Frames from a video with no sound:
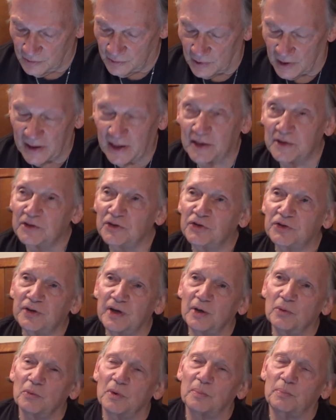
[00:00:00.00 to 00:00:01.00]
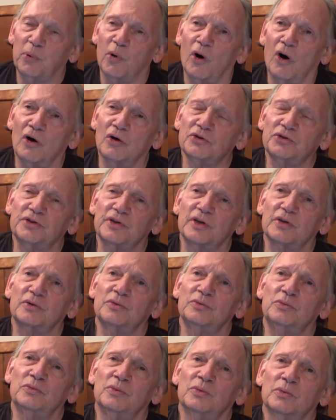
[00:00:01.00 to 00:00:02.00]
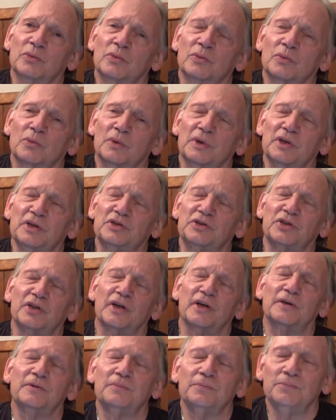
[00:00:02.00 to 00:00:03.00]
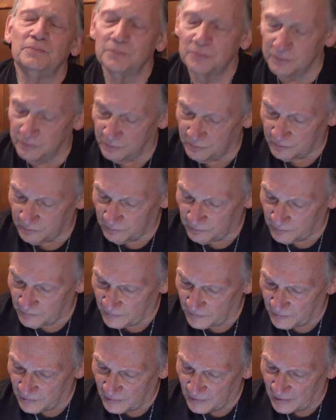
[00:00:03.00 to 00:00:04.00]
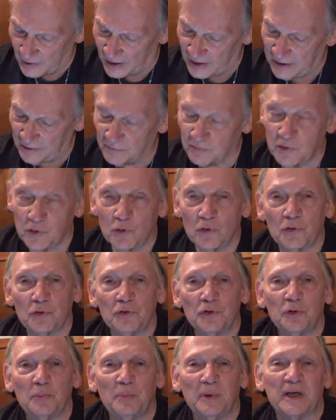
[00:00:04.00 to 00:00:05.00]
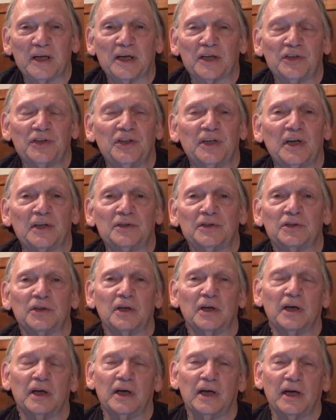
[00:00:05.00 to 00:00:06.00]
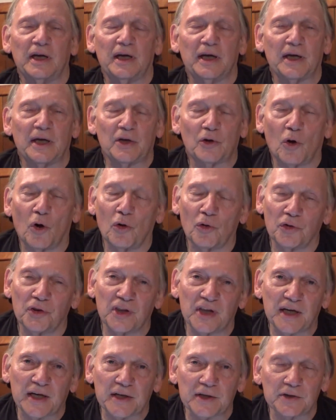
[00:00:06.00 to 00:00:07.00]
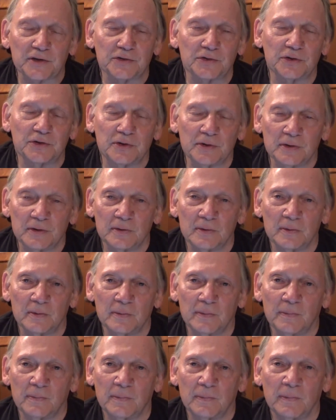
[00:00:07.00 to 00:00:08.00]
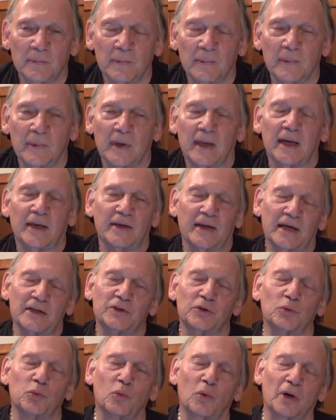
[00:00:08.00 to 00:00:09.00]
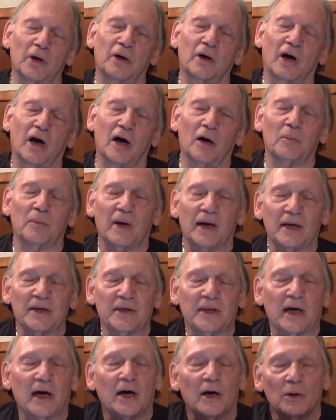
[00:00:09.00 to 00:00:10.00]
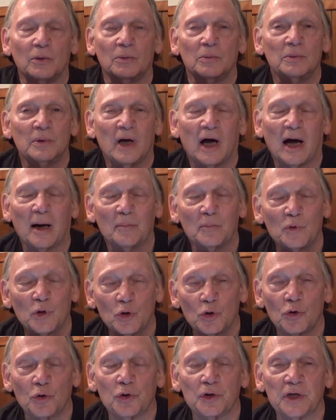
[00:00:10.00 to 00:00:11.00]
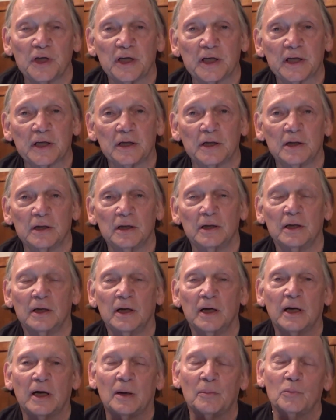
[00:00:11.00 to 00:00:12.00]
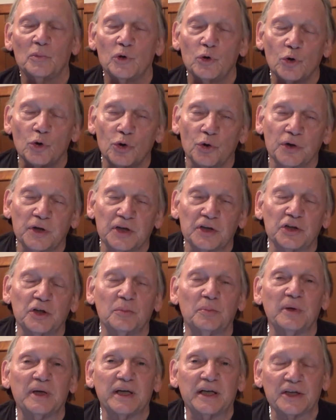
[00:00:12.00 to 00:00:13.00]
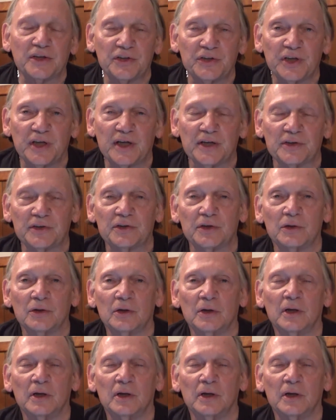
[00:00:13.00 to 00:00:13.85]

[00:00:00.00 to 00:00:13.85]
I understand what Paul said when he said, I have learned to be content in all things. And that's where I'm at now. I'm learning. I'm learning to be content